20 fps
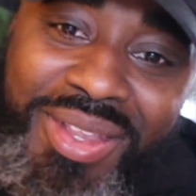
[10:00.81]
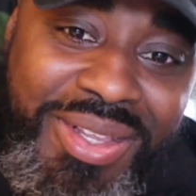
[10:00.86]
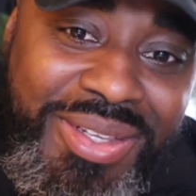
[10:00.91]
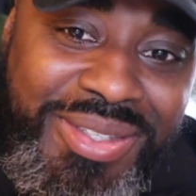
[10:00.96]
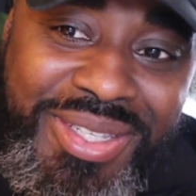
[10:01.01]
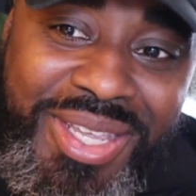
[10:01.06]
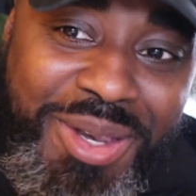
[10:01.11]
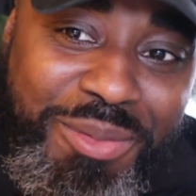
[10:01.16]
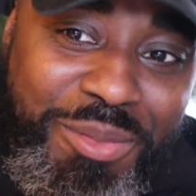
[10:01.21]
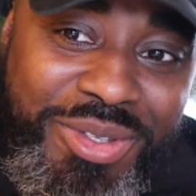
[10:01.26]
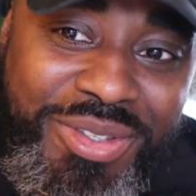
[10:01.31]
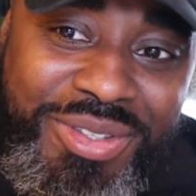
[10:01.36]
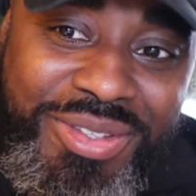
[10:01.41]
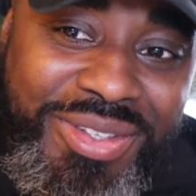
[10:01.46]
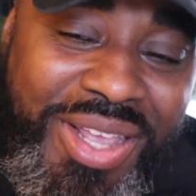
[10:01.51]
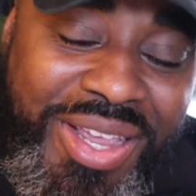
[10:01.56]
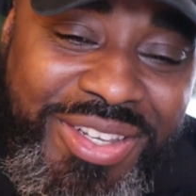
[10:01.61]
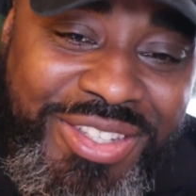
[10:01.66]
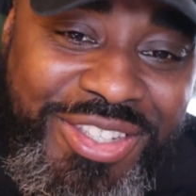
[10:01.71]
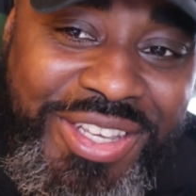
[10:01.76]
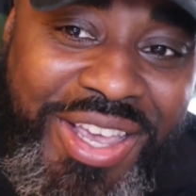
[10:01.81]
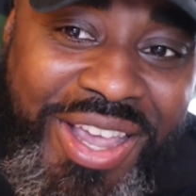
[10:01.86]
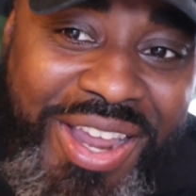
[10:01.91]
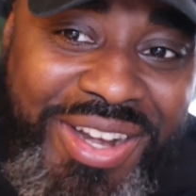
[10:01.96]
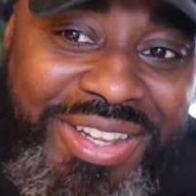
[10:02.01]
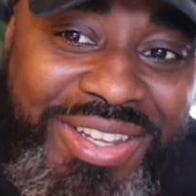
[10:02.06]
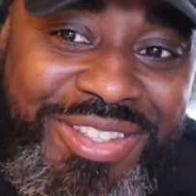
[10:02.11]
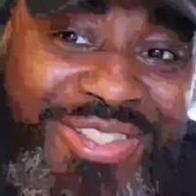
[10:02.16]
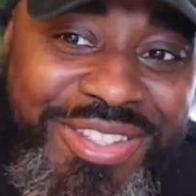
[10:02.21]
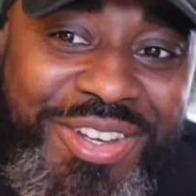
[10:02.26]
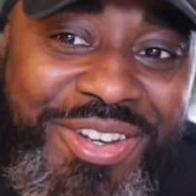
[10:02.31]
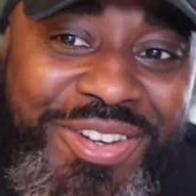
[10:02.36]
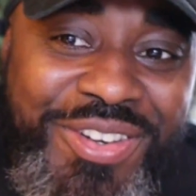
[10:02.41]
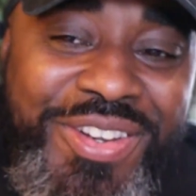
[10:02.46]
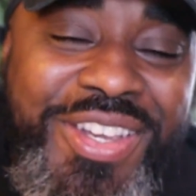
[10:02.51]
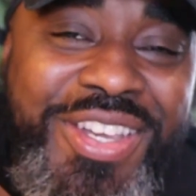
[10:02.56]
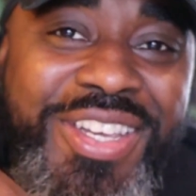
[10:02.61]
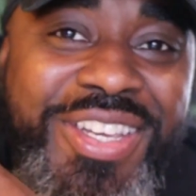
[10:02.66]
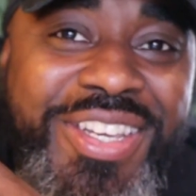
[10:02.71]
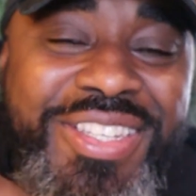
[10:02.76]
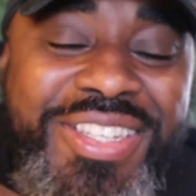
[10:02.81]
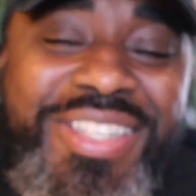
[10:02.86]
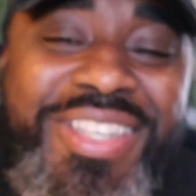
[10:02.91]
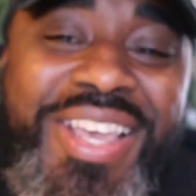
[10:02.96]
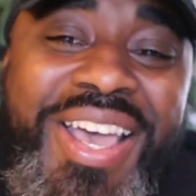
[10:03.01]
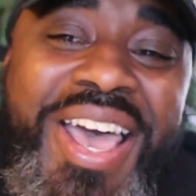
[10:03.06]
The sun was like shining. So she